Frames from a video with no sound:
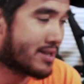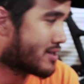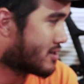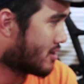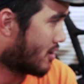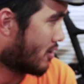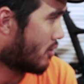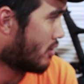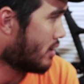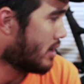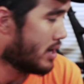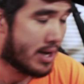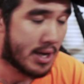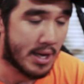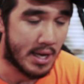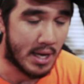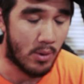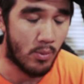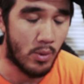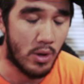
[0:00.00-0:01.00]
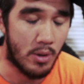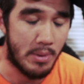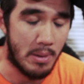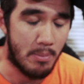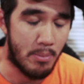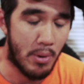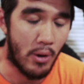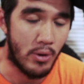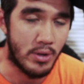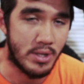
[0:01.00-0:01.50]
So it will be
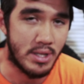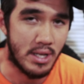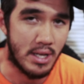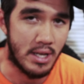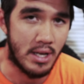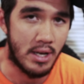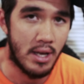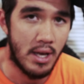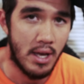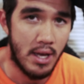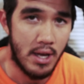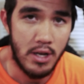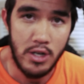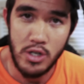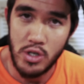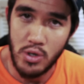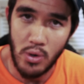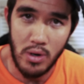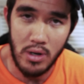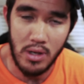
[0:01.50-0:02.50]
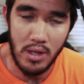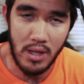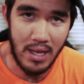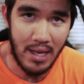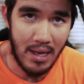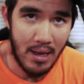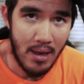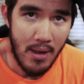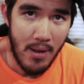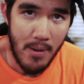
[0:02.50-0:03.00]
posted
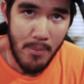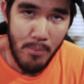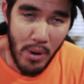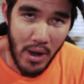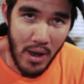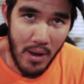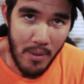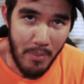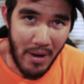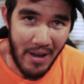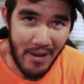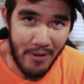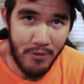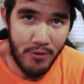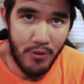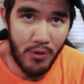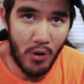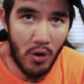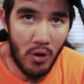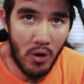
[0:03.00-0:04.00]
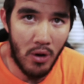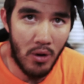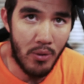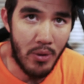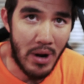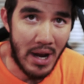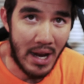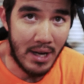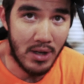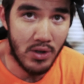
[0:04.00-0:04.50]
shortly, but my full
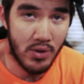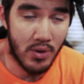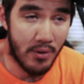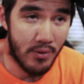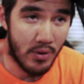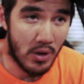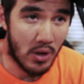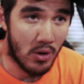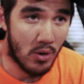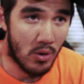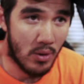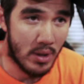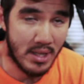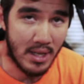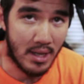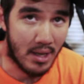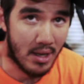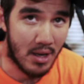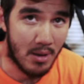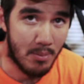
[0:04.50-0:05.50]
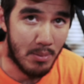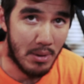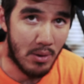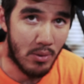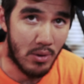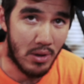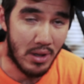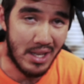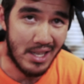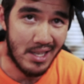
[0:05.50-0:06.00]
range review isn't going to be
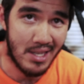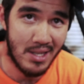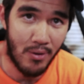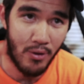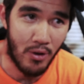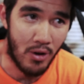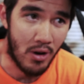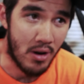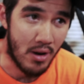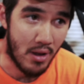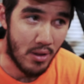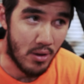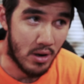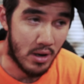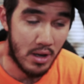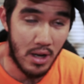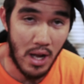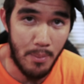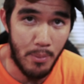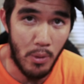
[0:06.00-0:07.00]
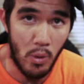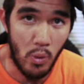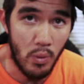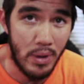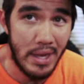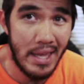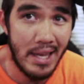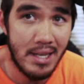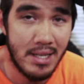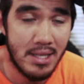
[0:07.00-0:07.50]
released for another couple
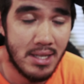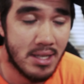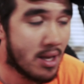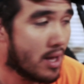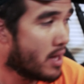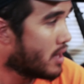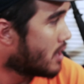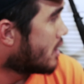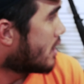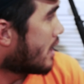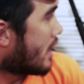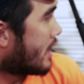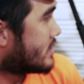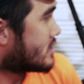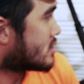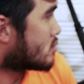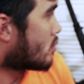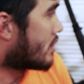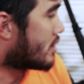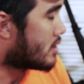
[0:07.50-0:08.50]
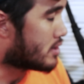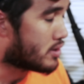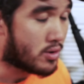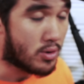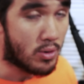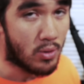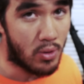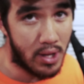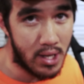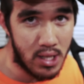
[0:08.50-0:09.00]
weeks. I just wanted to
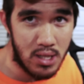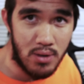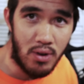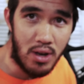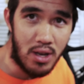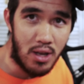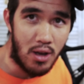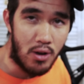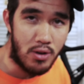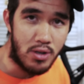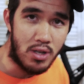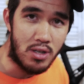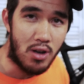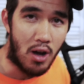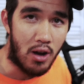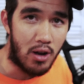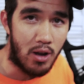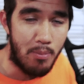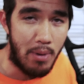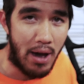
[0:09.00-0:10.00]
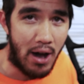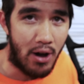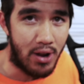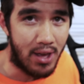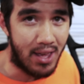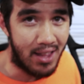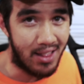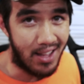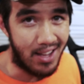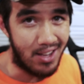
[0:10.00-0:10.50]
do this video to talk about
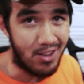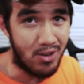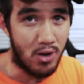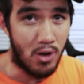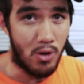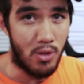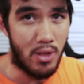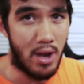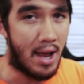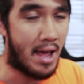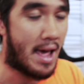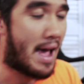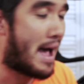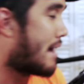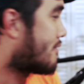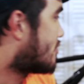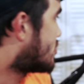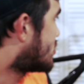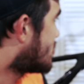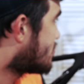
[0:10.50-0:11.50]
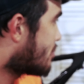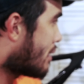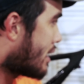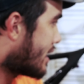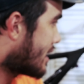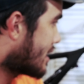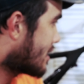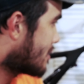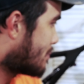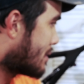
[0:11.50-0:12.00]
it and let you know that I have a new
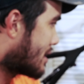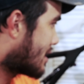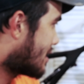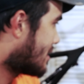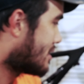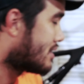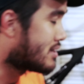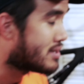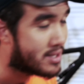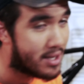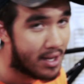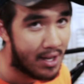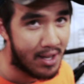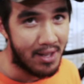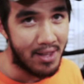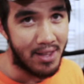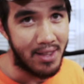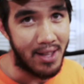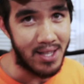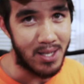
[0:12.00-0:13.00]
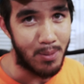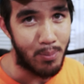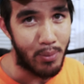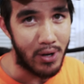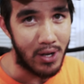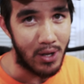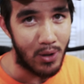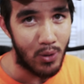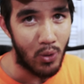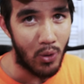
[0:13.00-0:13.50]
bike, because that's a
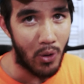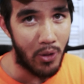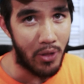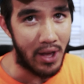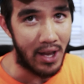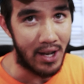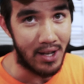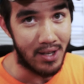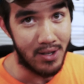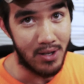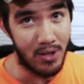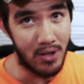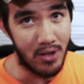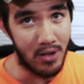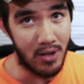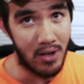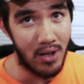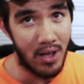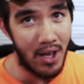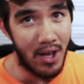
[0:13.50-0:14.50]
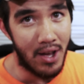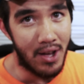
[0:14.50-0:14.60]
pretty cool thing to